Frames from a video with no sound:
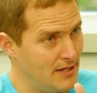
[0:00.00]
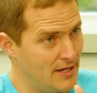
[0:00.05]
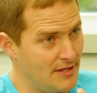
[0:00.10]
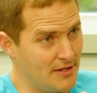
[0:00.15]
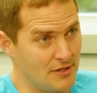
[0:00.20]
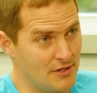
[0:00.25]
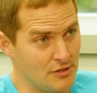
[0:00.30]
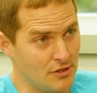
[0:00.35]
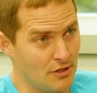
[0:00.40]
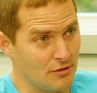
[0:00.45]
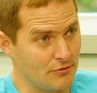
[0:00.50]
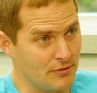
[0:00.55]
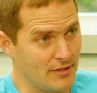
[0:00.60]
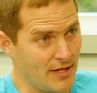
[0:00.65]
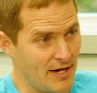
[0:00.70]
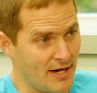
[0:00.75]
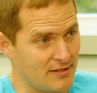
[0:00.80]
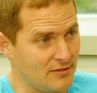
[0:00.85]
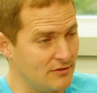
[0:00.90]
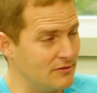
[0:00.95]
and then you go to a
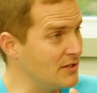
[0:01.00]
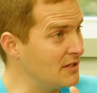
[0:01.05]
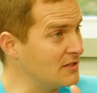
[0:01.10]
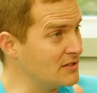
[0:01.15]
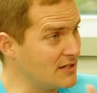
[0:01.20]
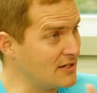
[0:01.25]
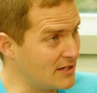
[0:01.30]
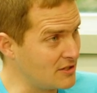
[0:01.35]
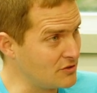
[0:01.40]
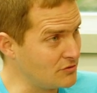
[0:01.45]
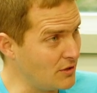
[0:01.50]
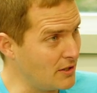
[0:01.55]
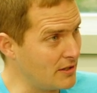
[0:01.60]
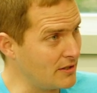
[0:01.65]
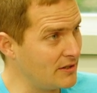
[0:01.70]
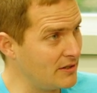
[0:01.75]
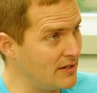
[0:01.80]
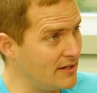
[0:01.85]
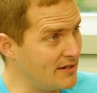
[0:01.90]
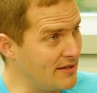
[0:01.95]
doctor, and then you take a
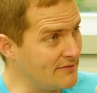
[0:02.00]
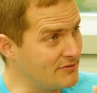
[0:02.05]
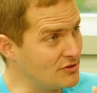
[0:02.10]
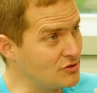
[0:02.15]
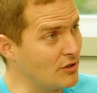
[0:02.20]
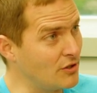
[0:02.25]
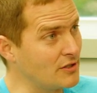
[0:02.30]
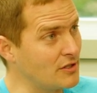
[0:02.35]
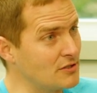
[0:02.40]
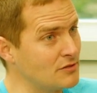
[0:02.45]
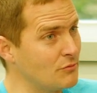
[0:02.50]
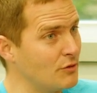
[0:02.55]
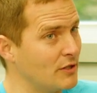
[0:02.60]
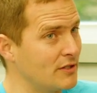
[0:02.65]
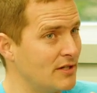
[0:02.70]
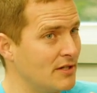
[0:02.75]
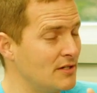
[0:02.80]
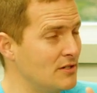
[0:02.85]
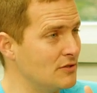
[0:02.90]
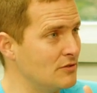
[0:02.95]
drug, and if the drug doesn't
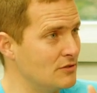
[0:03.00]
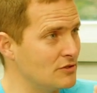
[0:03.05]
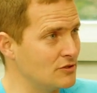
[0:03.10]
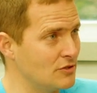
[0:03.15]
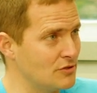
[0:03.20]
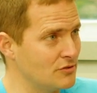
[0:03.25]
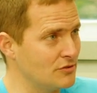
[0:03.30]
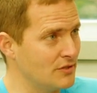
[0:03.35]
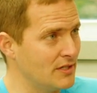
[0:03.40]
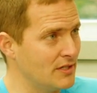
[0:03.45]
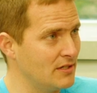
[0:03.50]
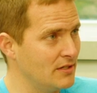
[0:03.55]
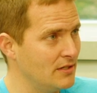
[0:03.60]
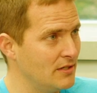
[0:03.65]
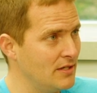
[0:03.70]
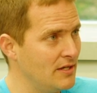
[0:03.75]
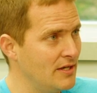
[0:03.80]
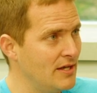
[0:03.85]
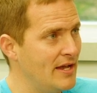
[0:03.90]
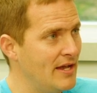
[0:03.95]
work, then you do surgery,
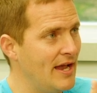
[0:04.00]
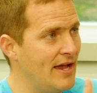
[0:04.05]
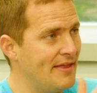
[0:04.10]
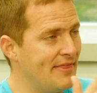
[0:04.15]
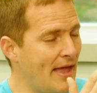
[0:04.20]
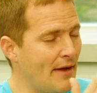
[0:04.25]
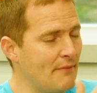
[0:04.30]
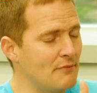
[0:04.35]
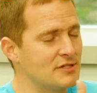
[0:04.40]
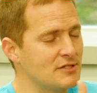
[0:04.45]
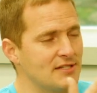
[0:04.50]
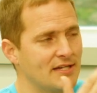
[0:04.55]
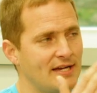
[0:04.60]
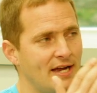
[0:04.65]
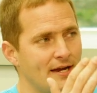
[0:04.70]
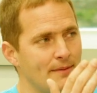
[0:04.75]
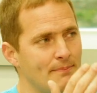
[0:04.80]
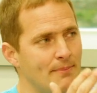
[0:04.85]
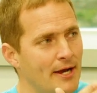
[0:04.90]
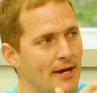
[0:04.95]
and that was the
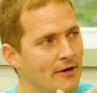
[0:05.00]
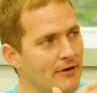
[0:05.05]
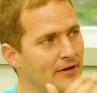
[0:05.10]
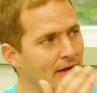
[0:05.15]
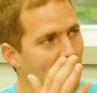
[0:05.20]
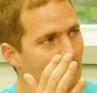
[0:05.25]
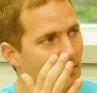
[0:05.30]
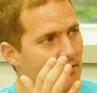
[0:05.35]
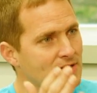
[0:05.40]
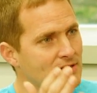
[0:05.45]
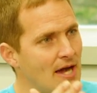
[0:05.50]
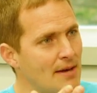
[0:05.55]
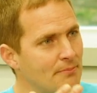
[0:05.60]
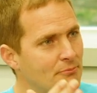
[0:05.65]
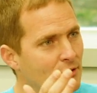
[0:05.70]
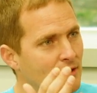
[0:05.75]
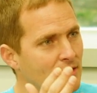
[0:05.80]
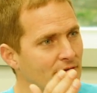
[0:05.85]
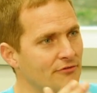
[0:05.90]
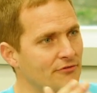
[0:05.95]
kind of paradigm I was
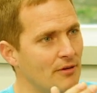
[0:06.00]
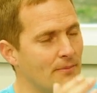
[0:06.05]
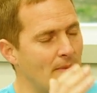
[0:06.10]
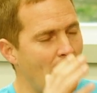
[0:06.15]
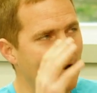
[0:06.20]
operating from.